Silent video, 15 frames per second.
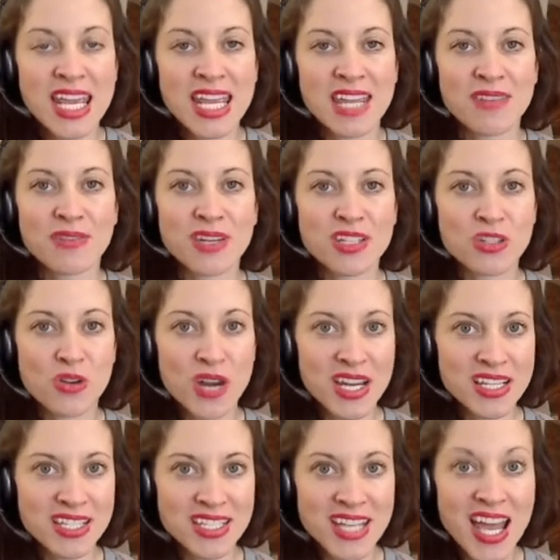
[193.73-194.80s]
Even as
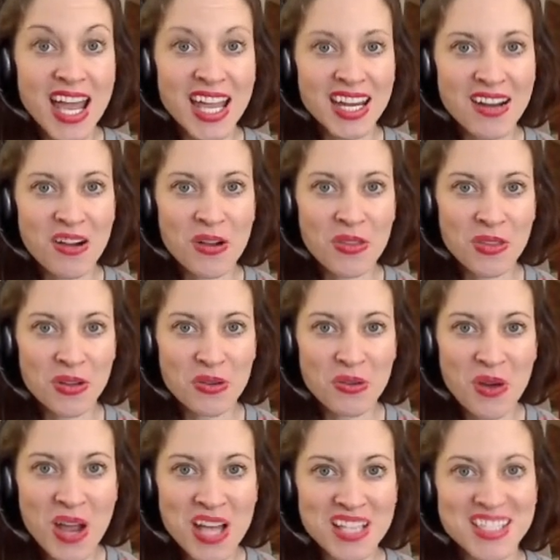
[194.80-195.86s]
Christ died on the
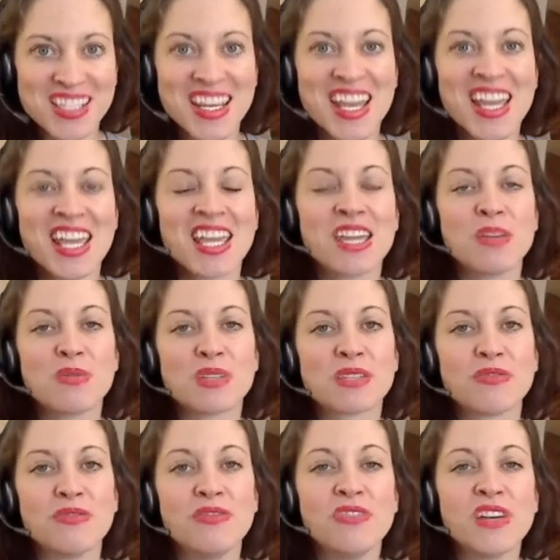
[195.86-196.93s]
cross, He was
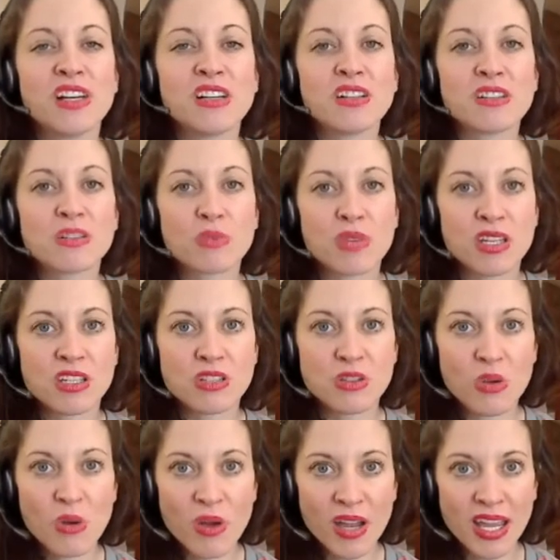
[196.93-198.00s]
filled with
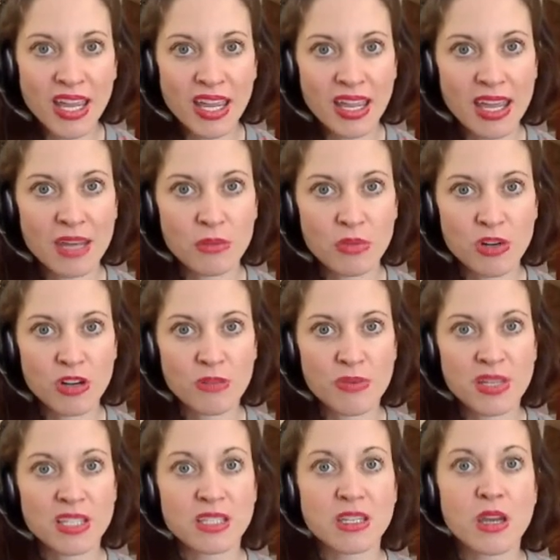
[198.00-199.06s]
joy and
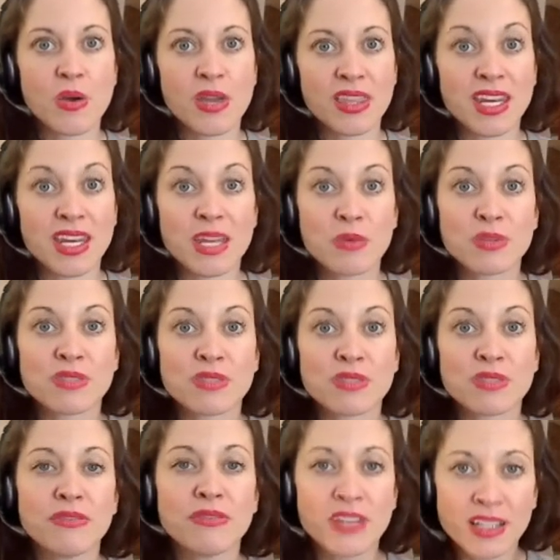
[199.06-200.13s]
purpose, knowing that He was
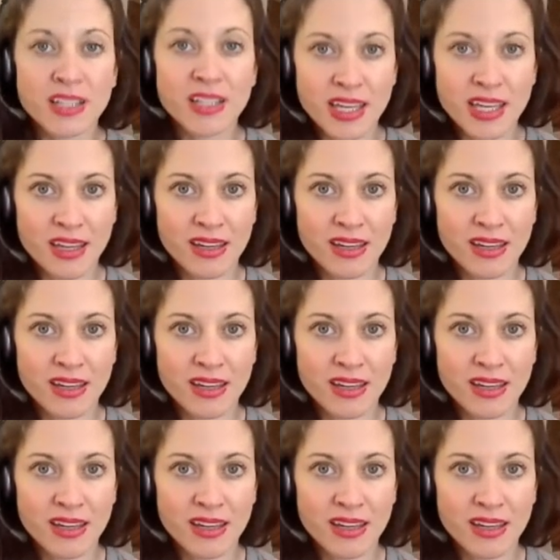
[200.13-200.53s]
fulfilling